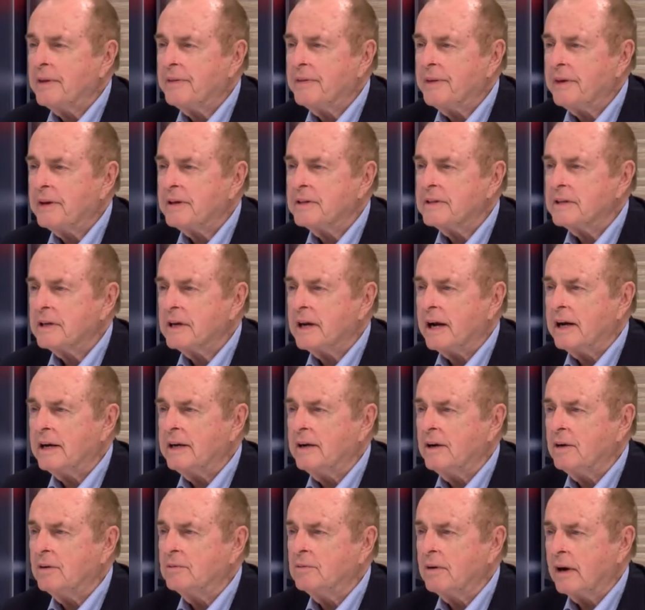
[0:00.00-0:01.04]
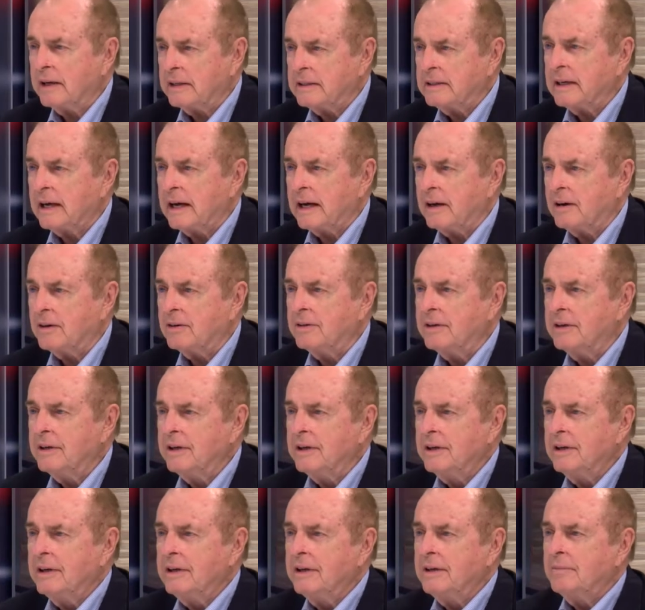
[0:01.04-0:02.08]
things that I know right now
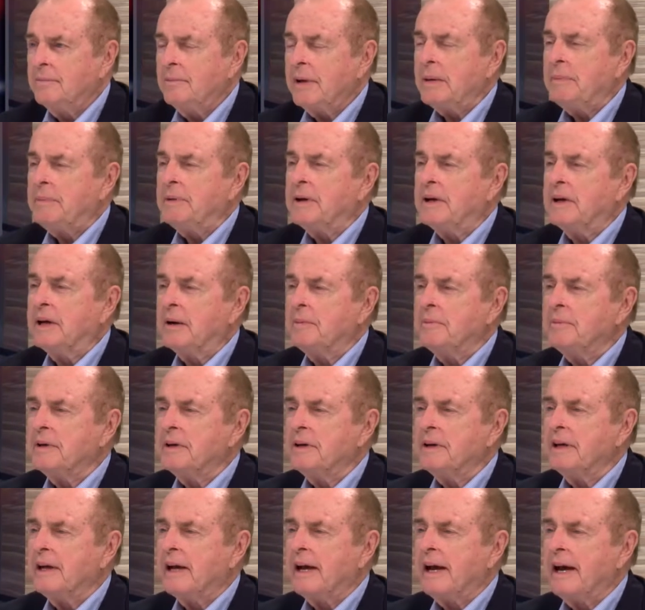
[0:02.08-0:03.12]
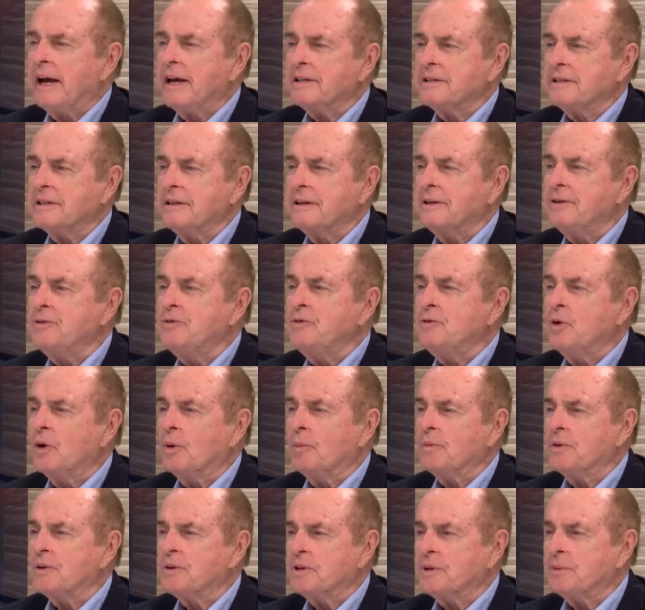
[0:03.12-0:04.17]
may be coming as an
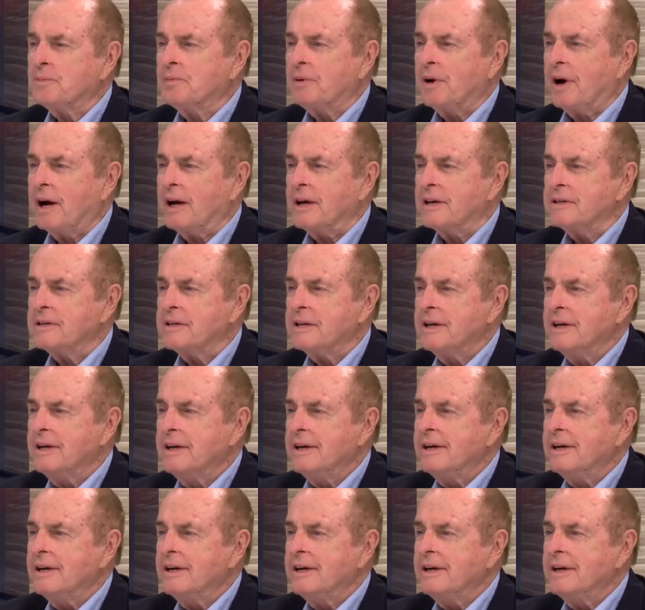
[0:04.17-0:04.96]
enormous surprise